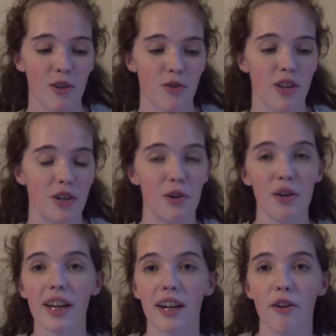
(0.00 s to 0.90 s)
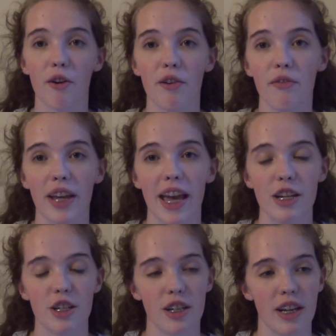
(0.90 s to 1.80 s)
so that you can get a
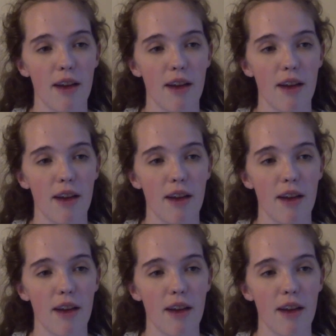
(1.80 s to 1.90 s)
notification